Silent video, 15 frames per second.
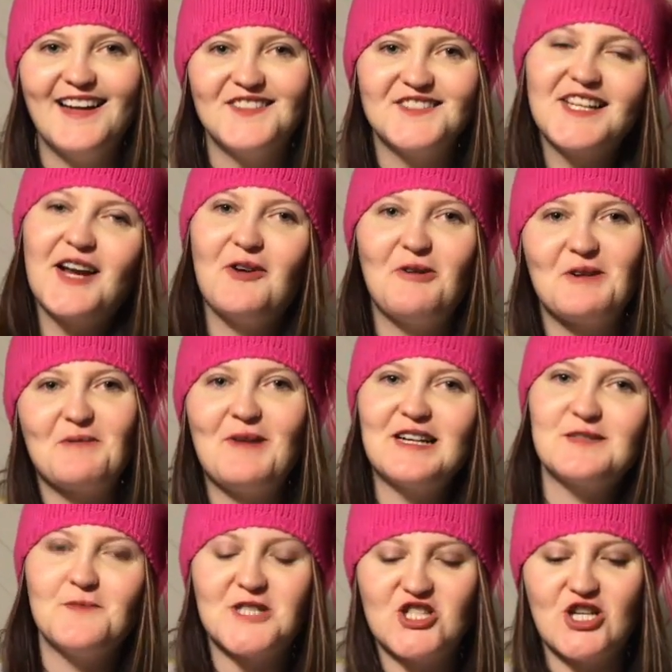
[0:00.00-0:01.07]
it's Anna, welcome
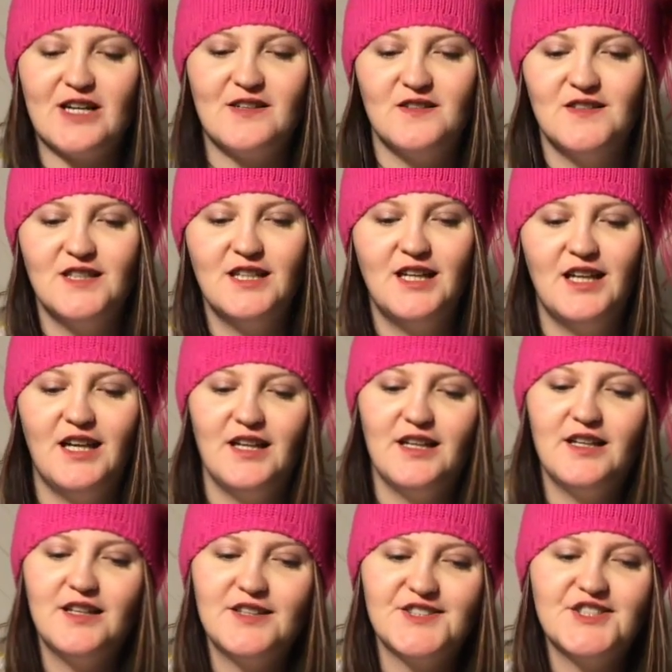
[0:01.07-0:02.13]
back to my channel.
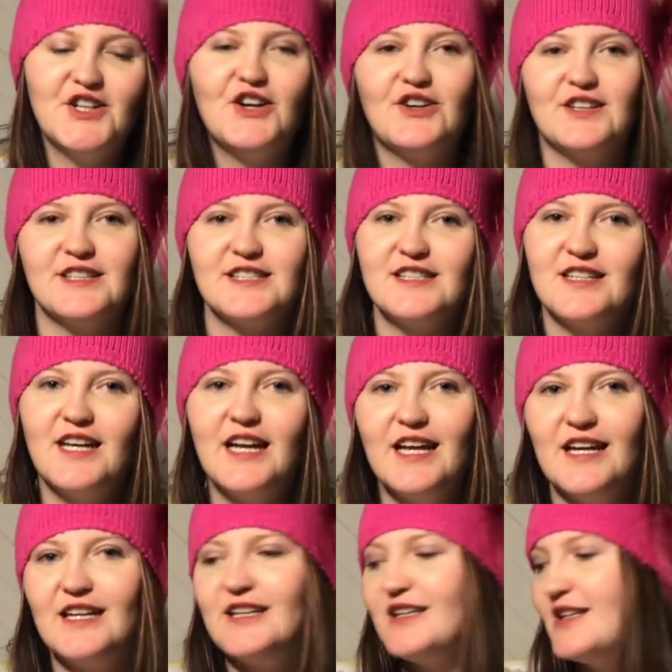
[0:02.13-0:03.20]
So
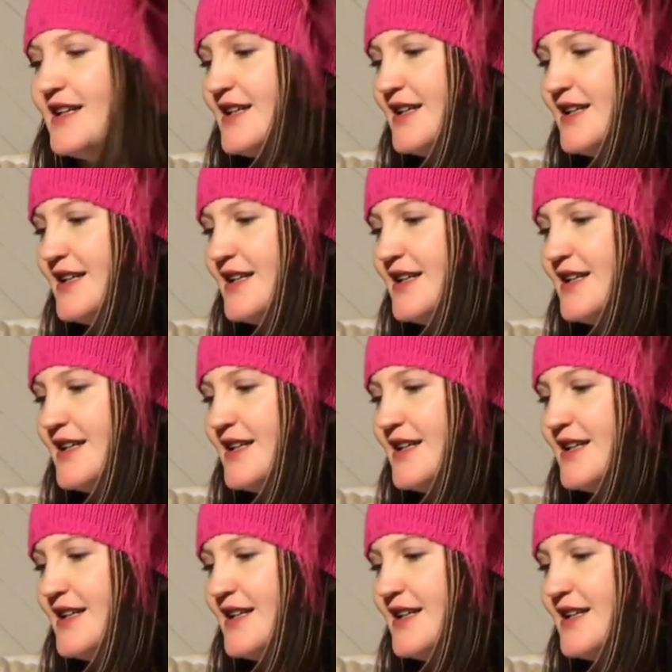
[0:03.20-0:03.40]
today